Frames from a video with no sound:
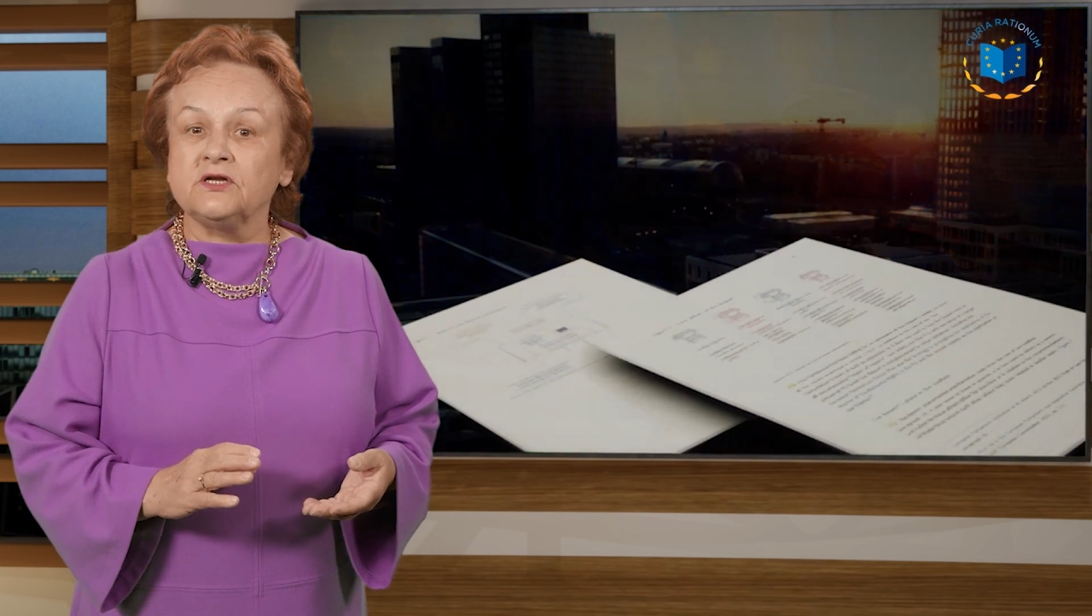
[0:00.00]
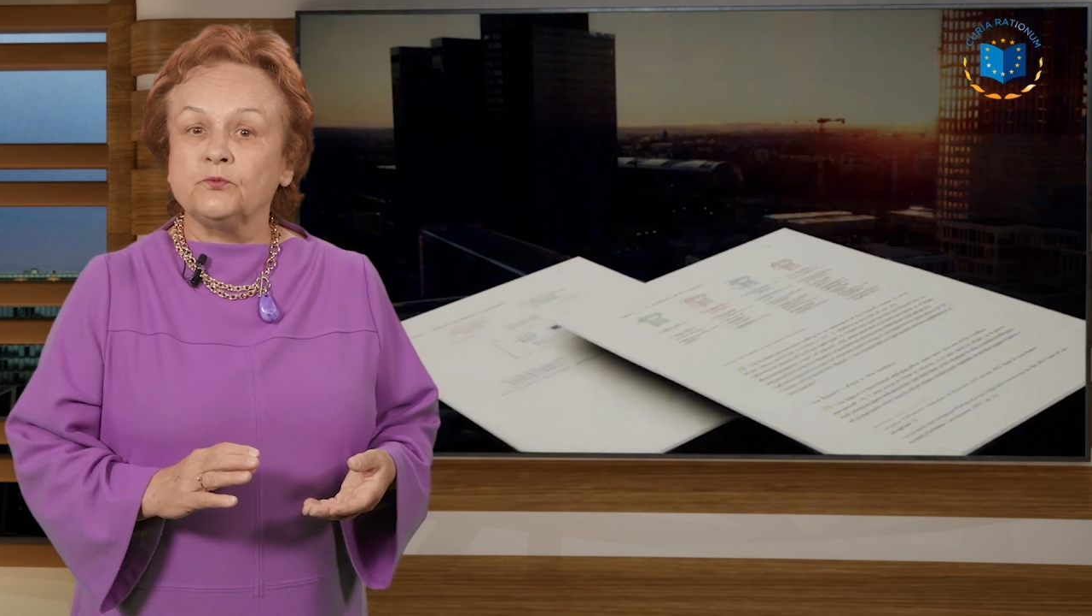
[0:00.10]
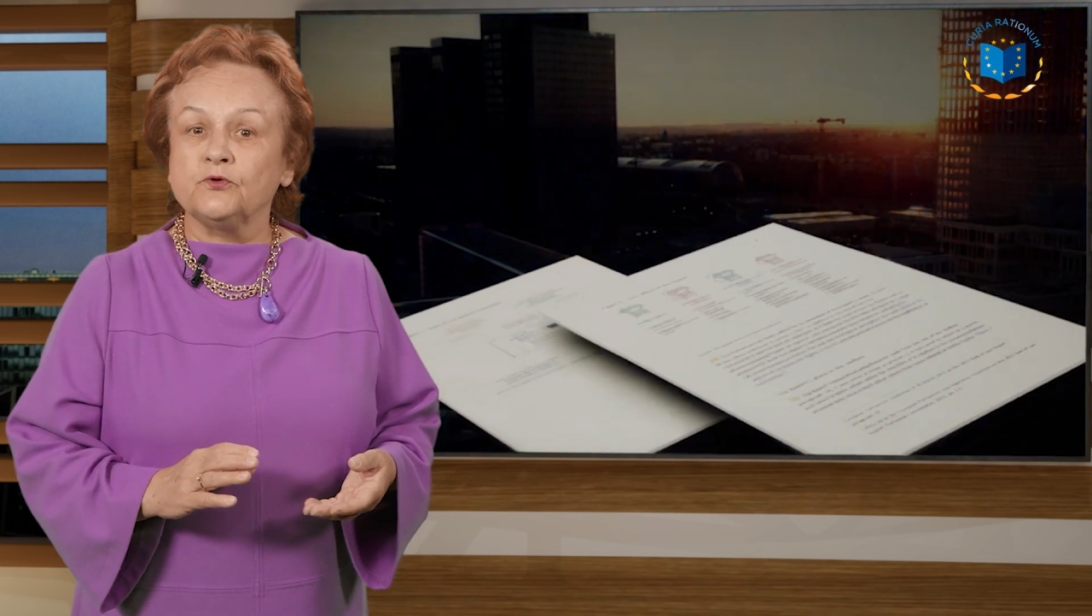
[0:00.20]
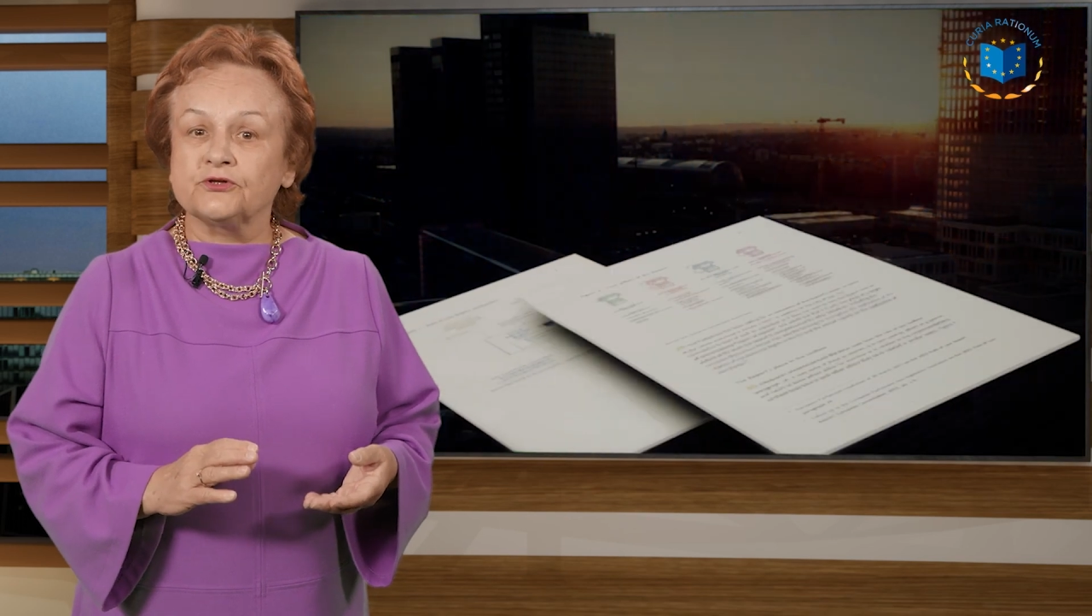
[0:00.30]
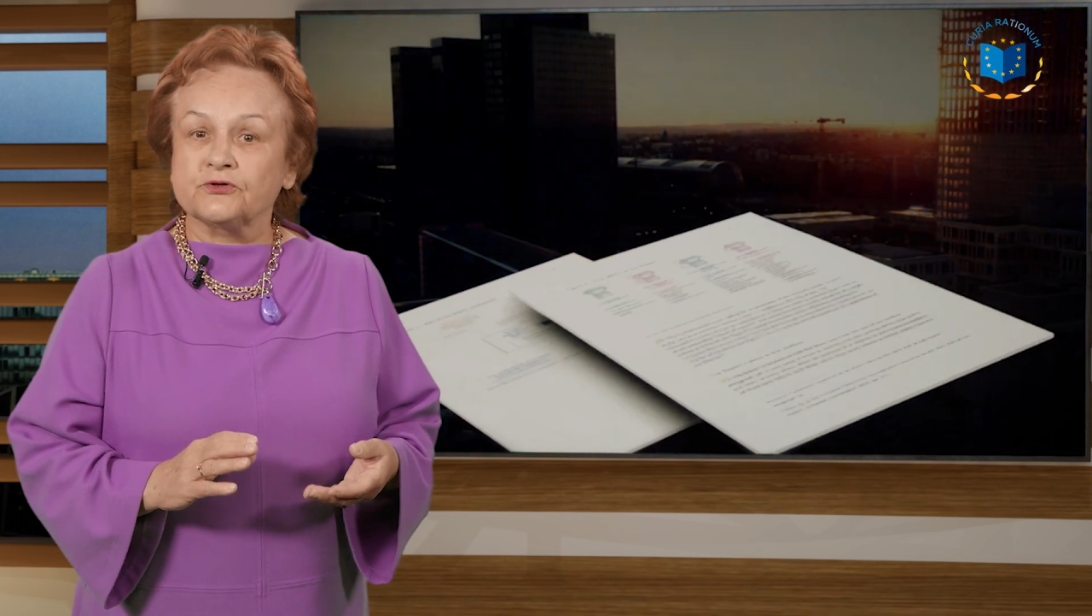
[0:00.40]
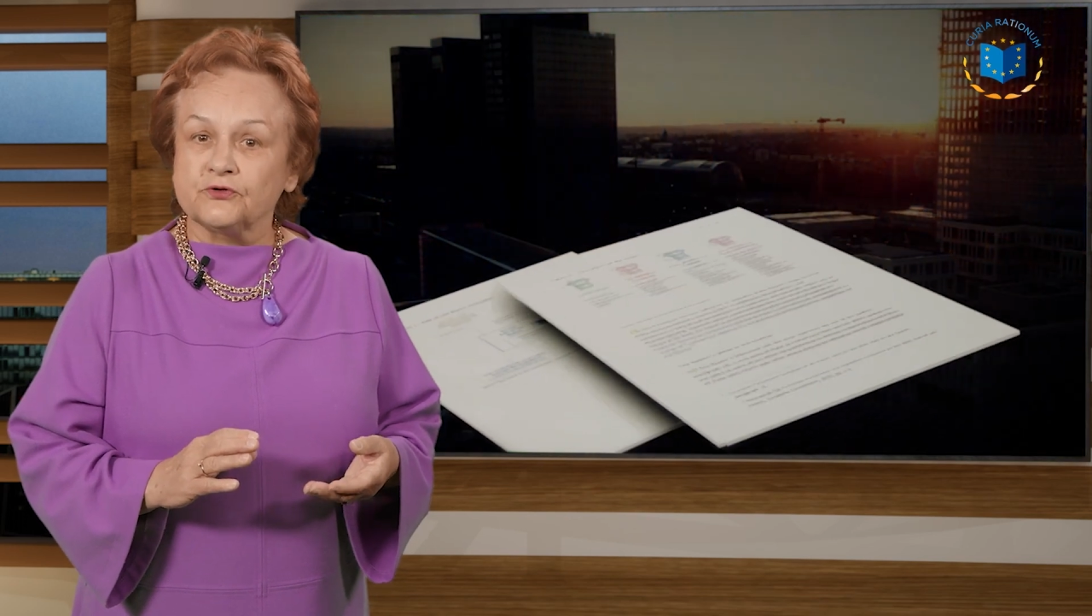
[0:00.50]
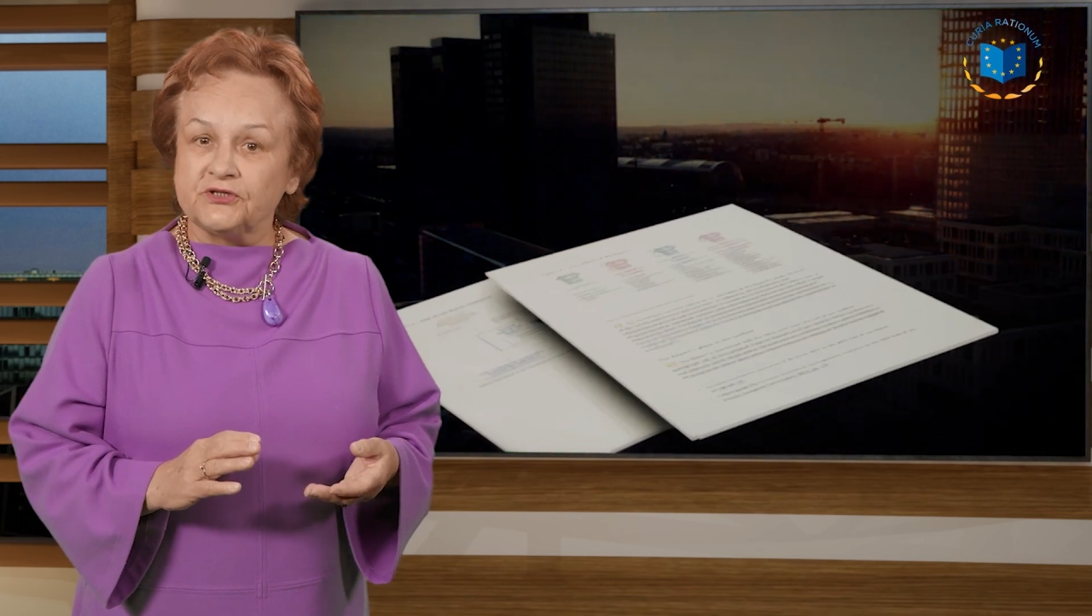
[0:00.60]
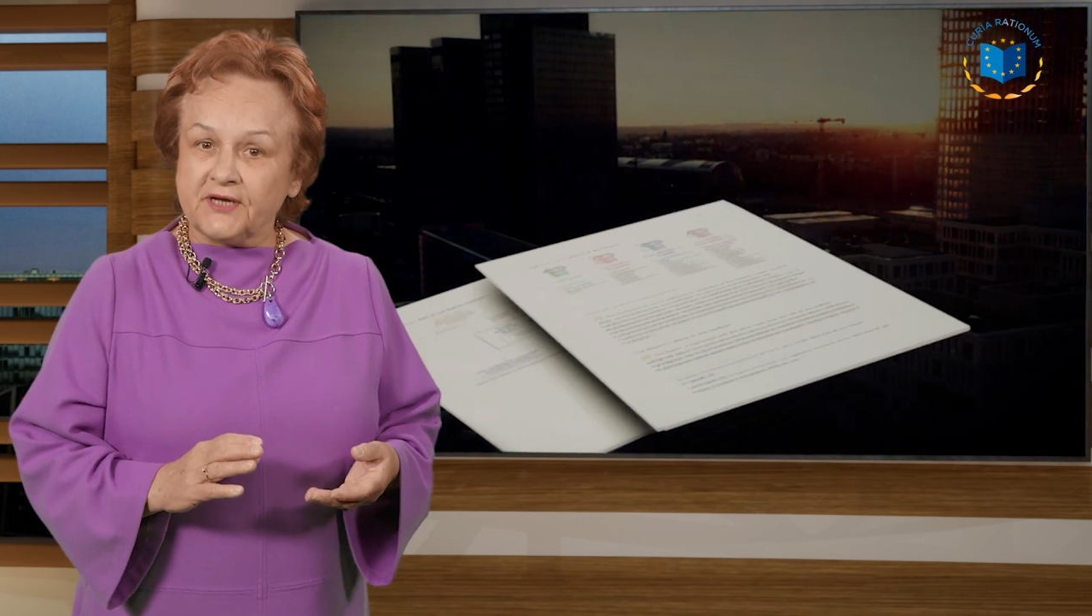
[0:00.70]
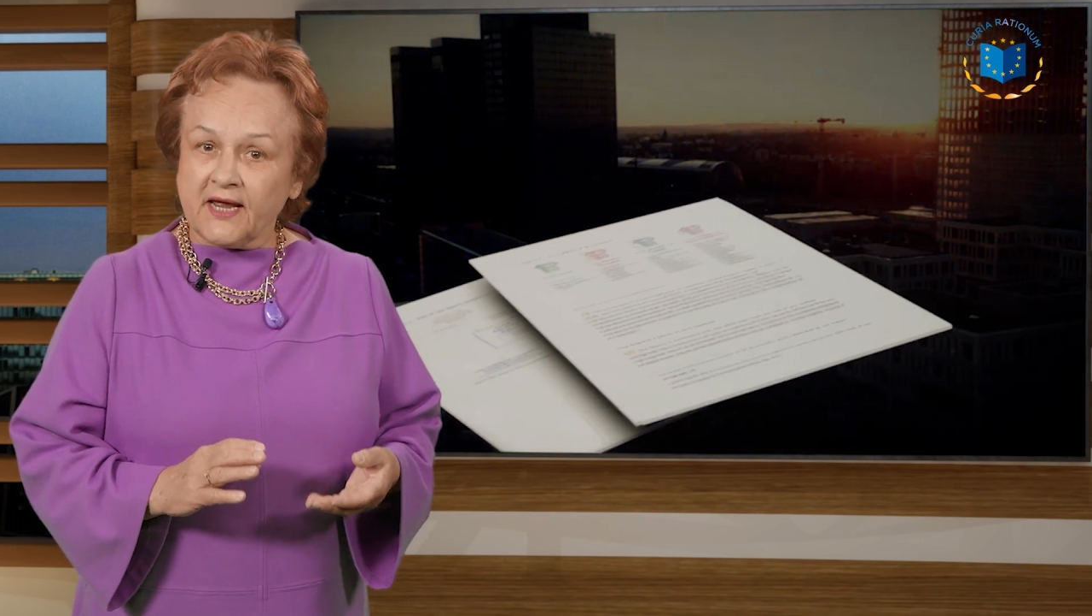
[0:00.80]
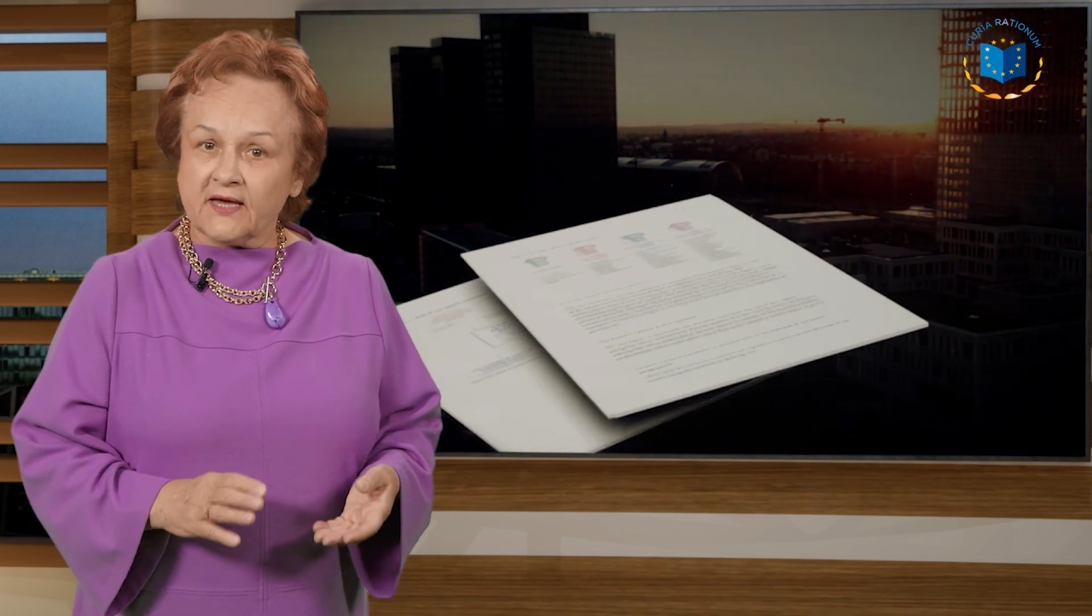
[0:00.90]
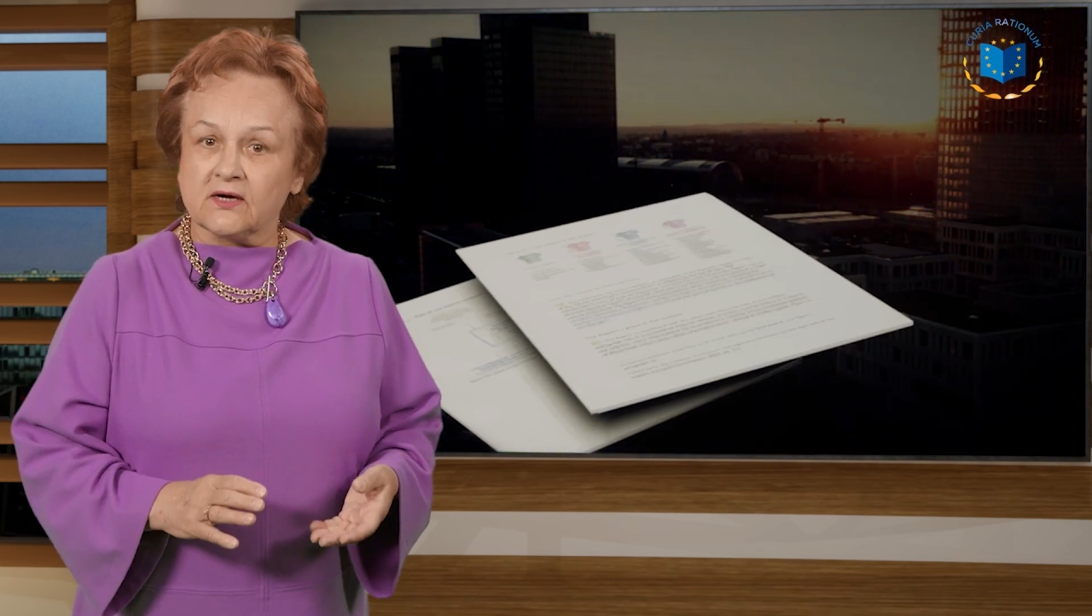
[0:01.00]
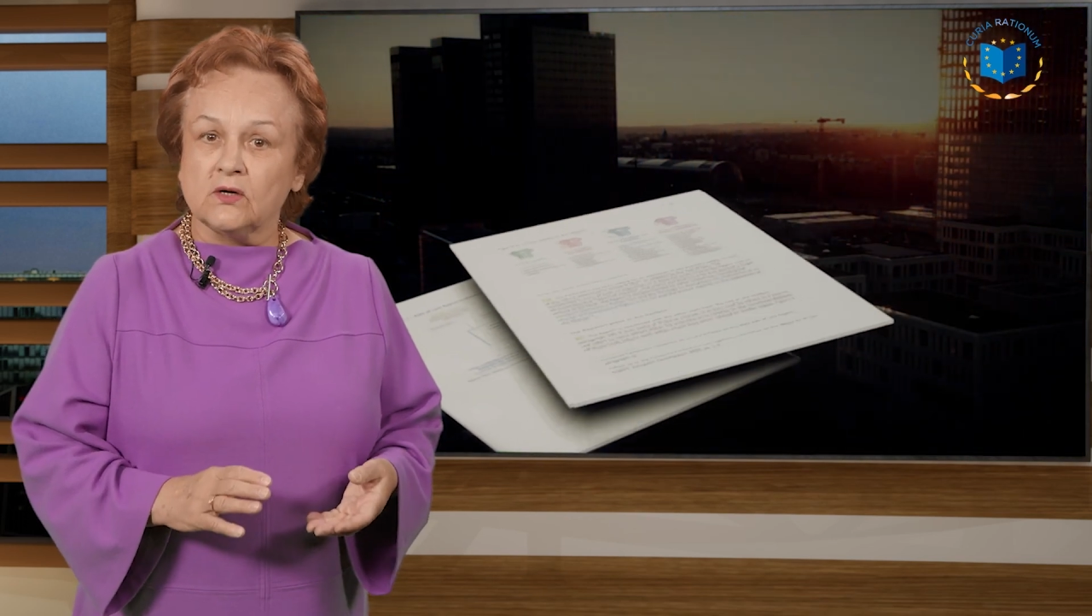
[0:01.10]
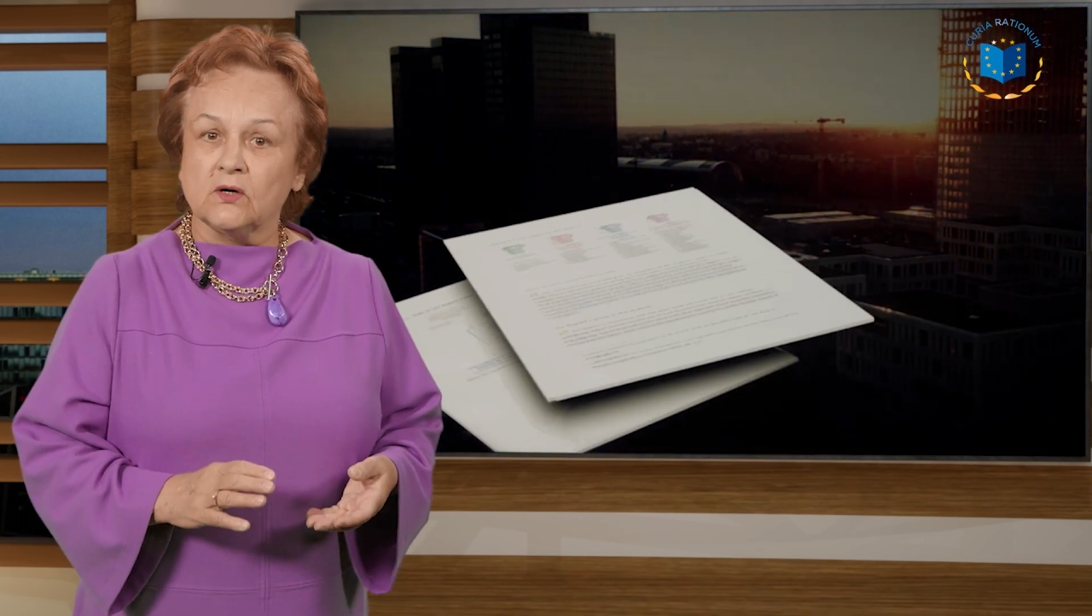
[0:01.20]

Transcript: report could track